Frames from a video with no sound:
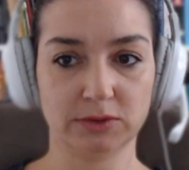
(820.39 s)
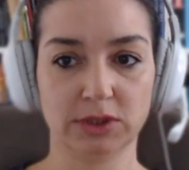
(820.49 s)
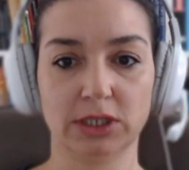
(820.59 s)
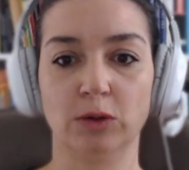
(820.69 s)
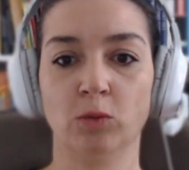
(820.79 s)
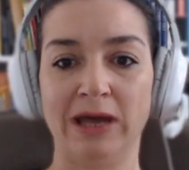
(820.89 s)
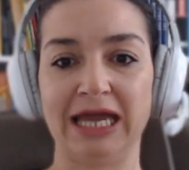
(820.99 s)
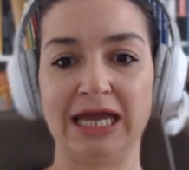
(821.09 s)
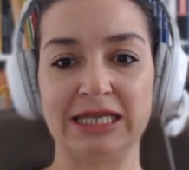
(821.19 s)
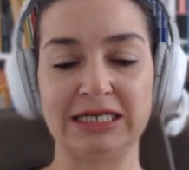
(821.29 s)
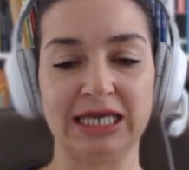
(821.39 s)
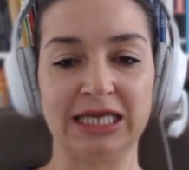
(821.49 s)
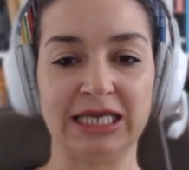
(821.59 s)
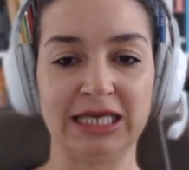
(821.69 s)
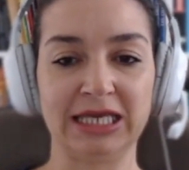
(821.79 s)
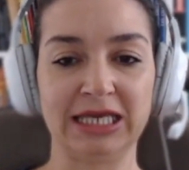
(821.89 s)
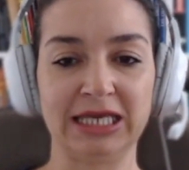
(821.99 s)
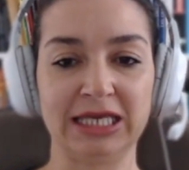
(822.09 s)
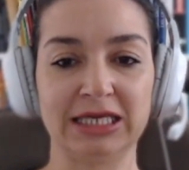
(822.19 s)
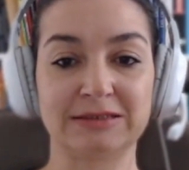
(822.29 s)
when
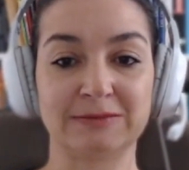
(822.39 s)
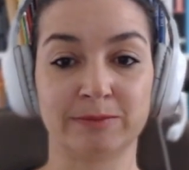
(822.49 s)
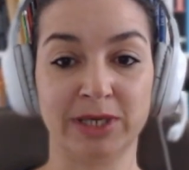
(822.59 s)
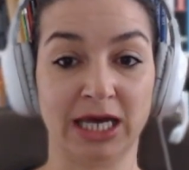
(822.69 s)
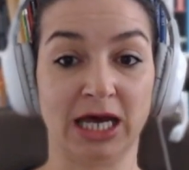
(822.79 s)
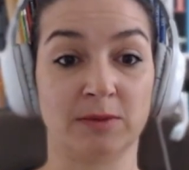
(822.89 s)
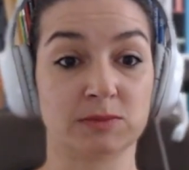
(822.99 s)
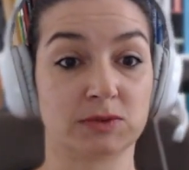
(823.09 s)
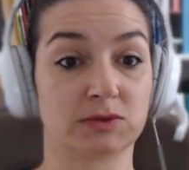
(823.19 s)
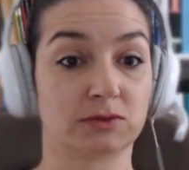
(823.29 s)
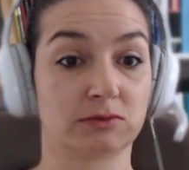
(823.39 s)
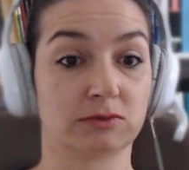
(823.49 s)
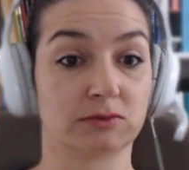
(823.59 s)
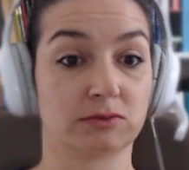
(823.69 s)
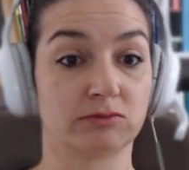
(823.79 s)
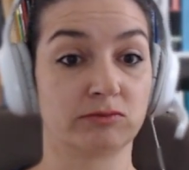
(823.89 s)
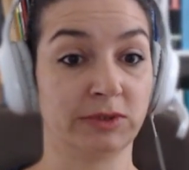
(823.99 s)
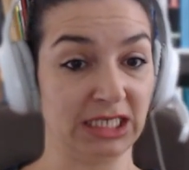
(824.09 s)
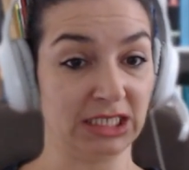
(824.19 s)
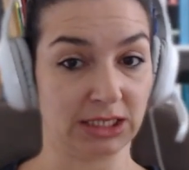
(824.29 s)
it becomes
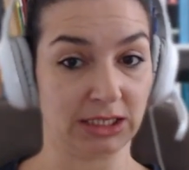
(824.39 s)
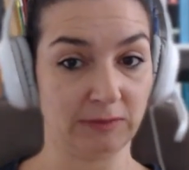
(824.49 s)
genitive,